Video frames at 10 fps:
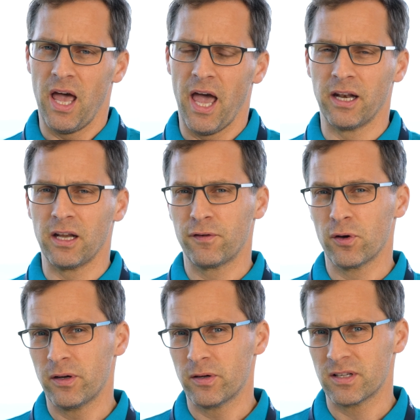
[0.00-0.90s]
and if
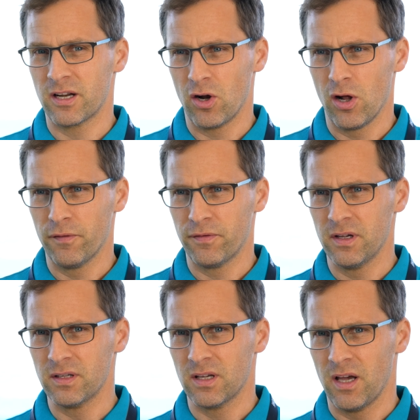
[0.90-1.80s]
you're interested in all of
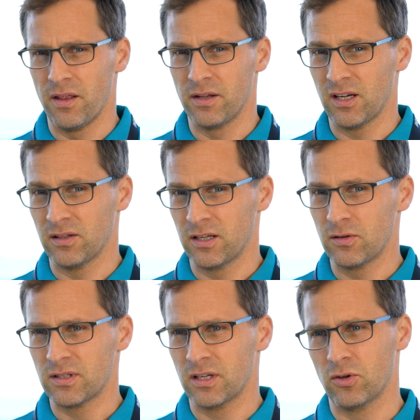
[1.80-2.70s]
this and it sounds
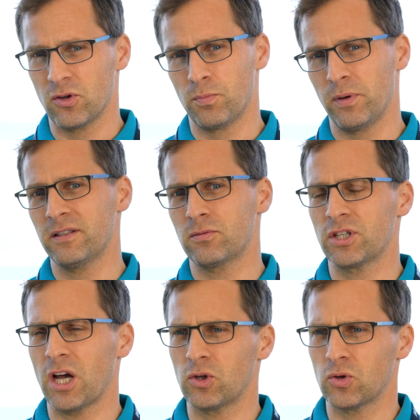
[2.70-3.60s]
interesting to you, please
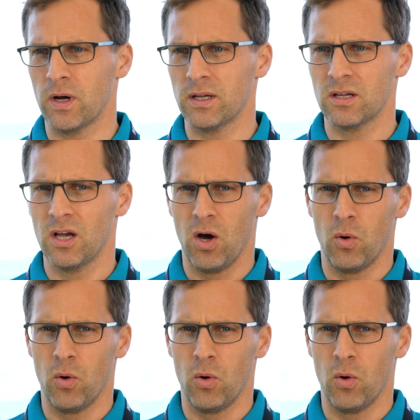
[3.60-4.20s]
reach out to us.